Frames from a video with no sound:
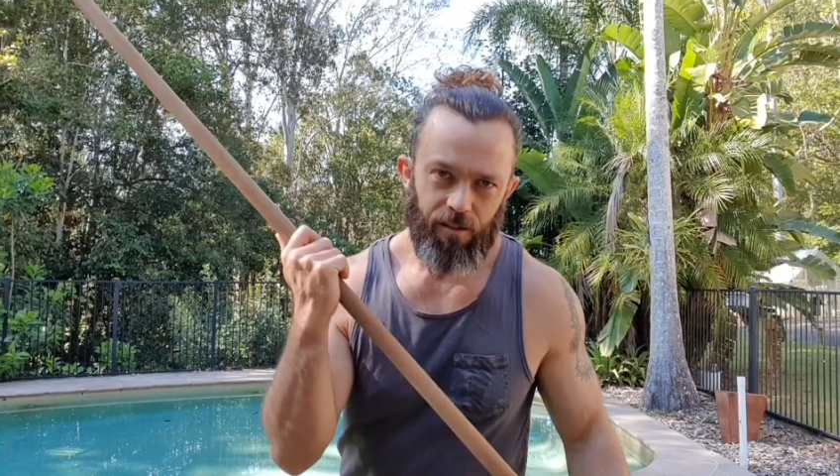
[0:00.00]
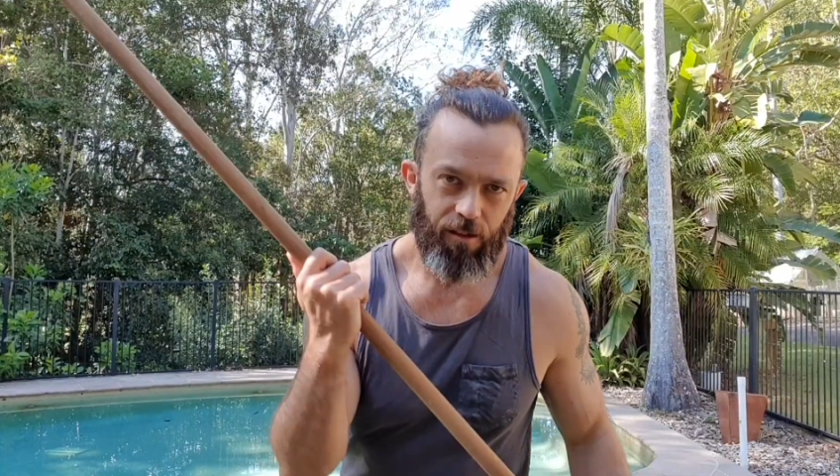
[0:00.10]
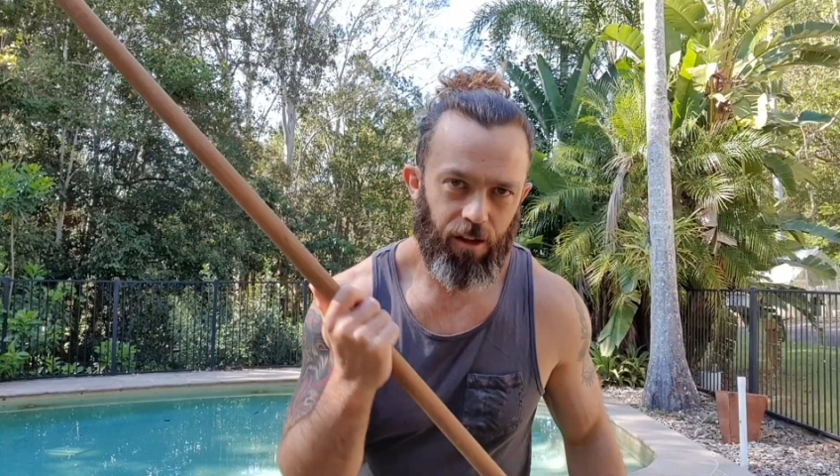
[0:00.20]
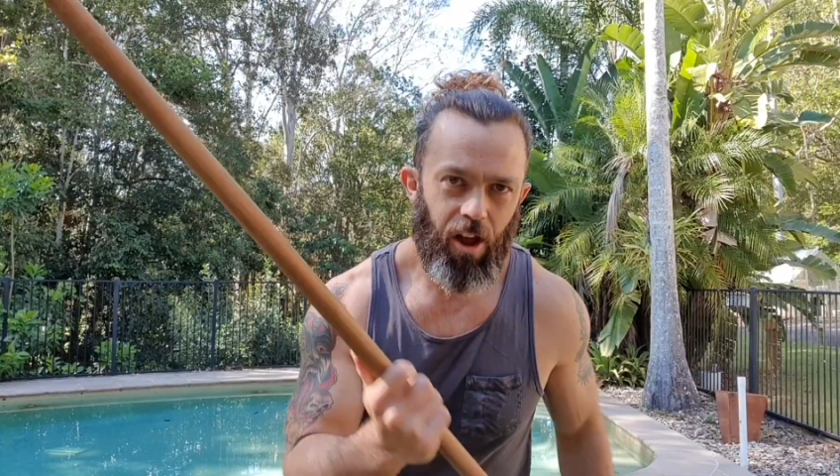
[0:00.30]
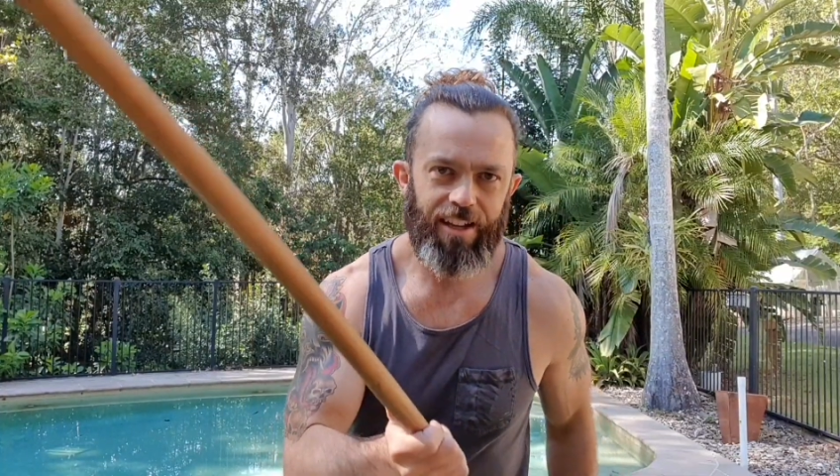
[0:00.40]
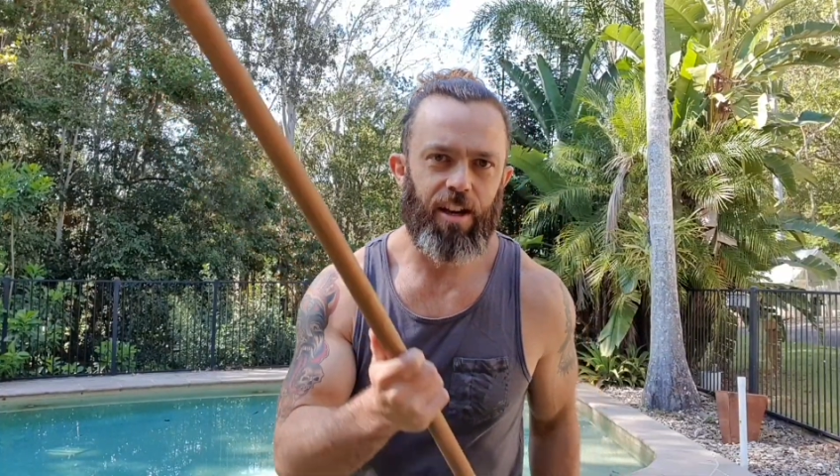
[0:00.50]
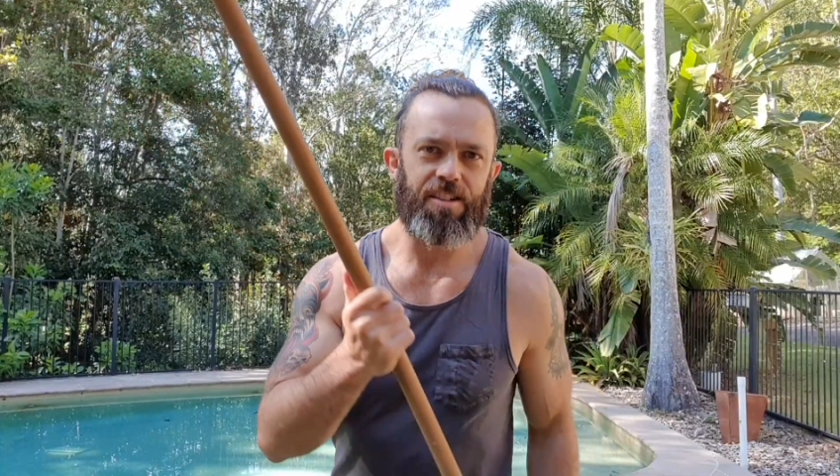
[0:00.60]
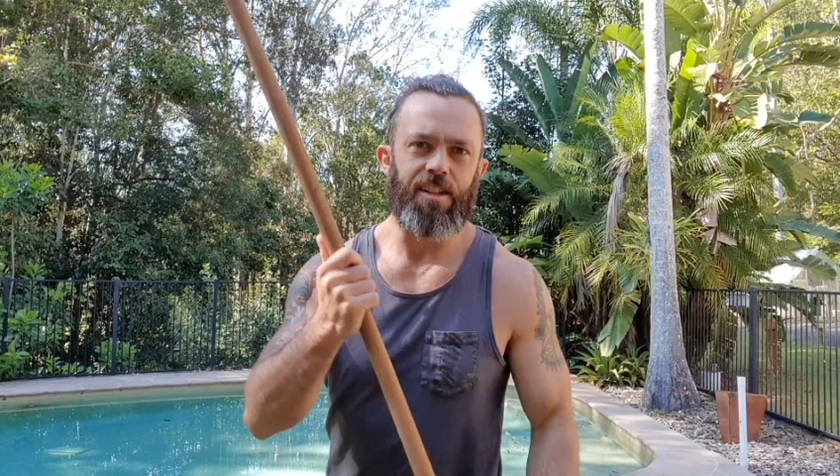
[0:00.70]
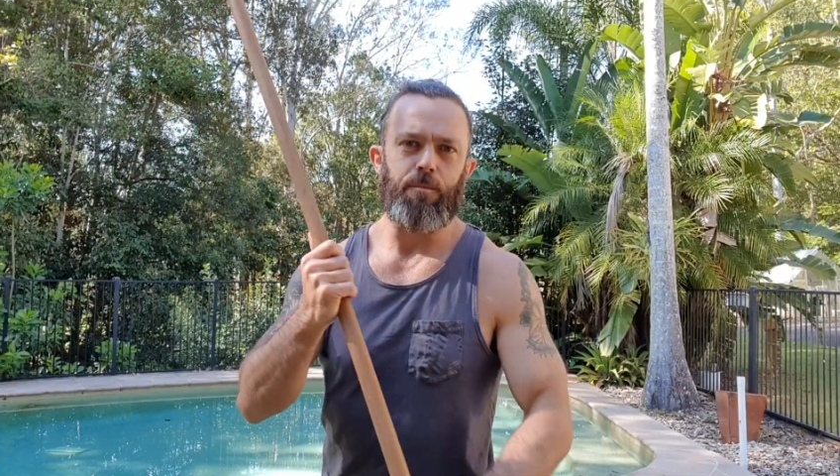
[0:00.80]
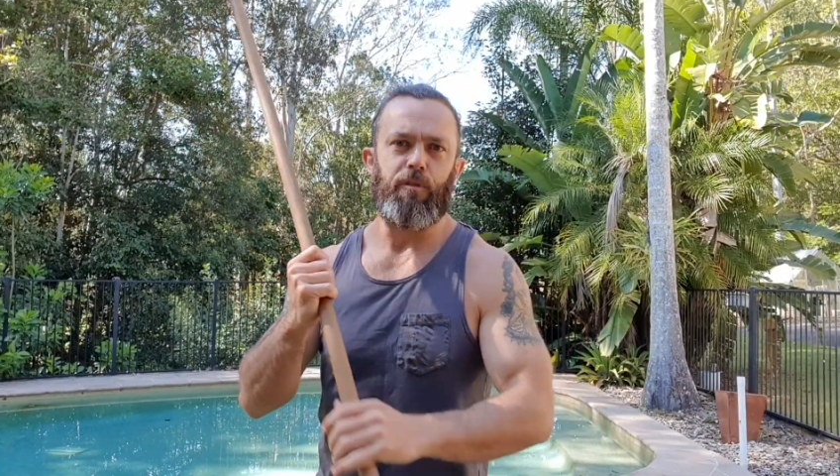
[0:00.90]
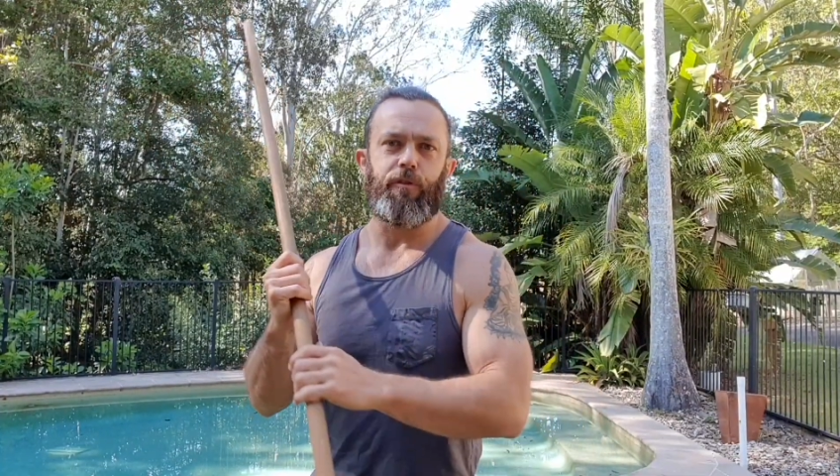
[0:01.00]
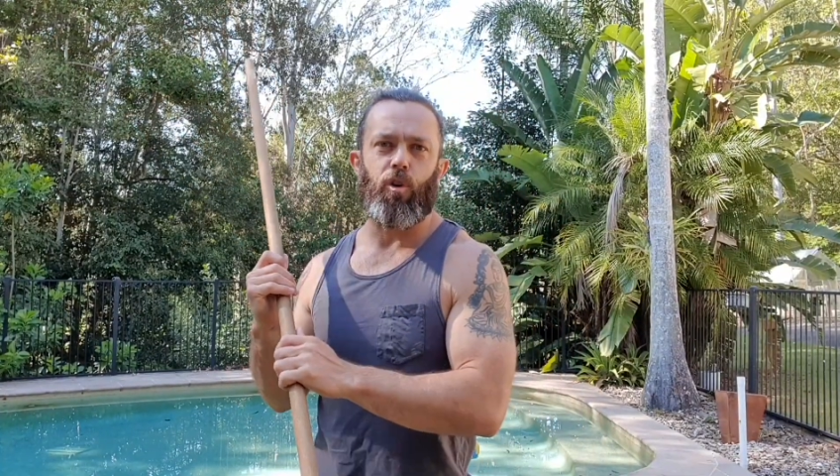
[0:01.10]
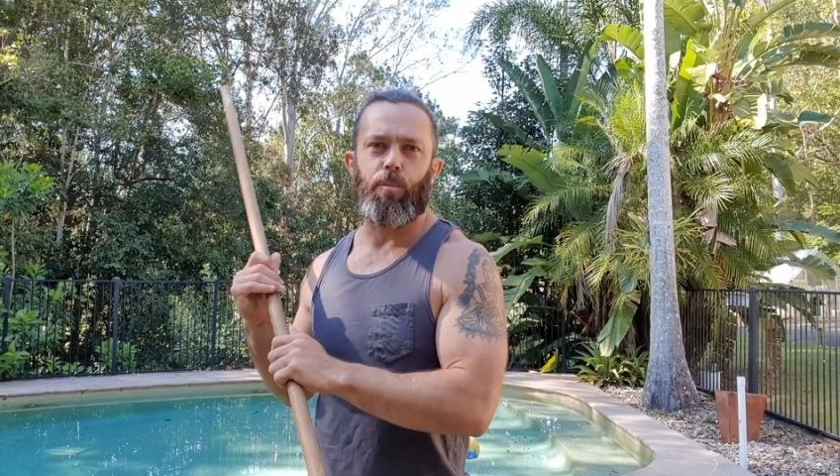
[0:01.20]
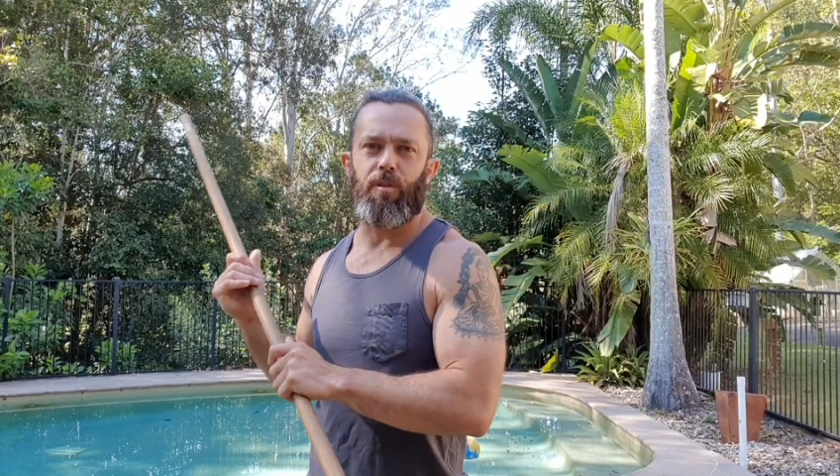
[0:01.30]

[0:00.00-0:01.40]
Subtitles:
Like I said before,